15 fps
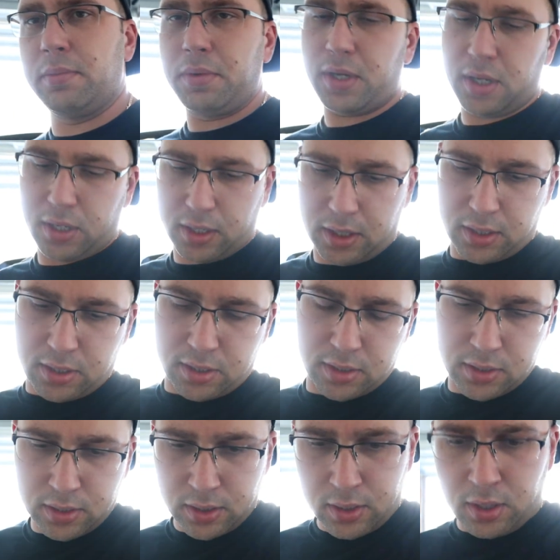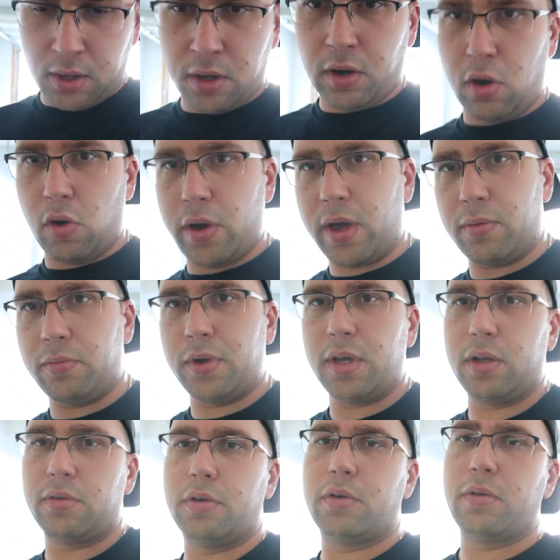let me get a OEM
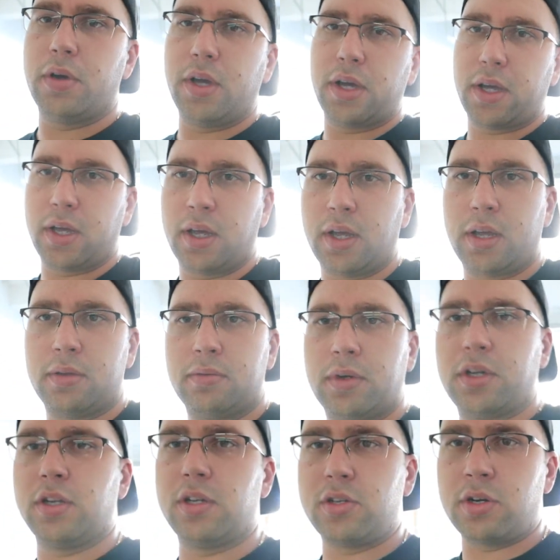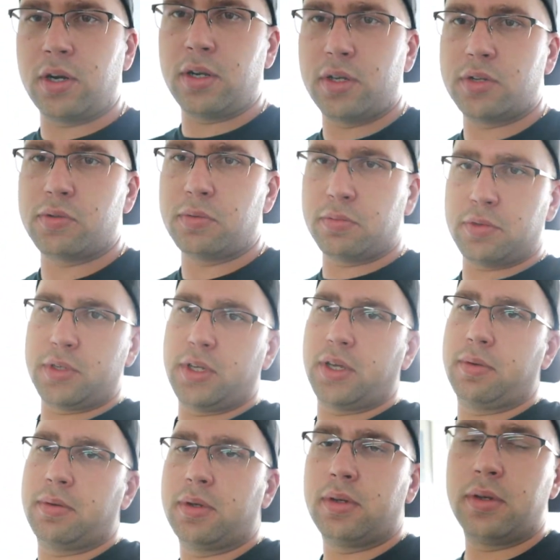wheel real quick, and we're gonna try this one more
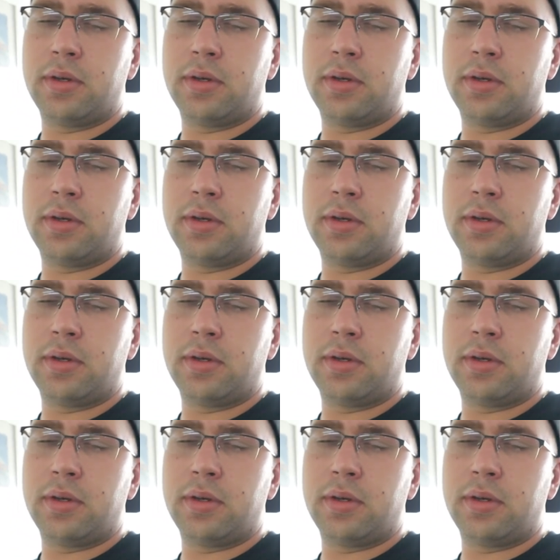time.